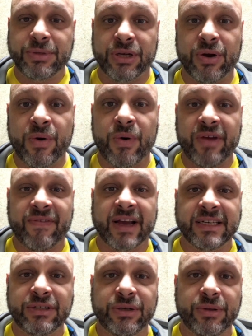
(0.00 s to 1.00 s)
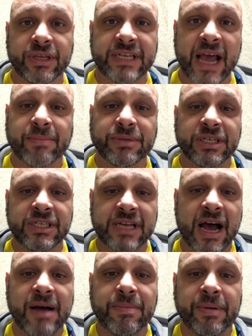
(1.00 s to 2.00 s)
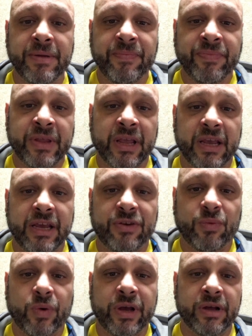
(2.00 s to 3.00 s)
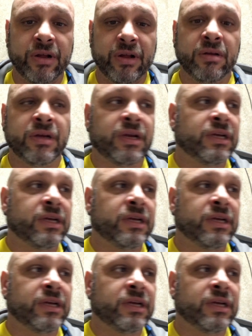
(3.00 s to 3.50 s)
So if I do the tap to stop, it will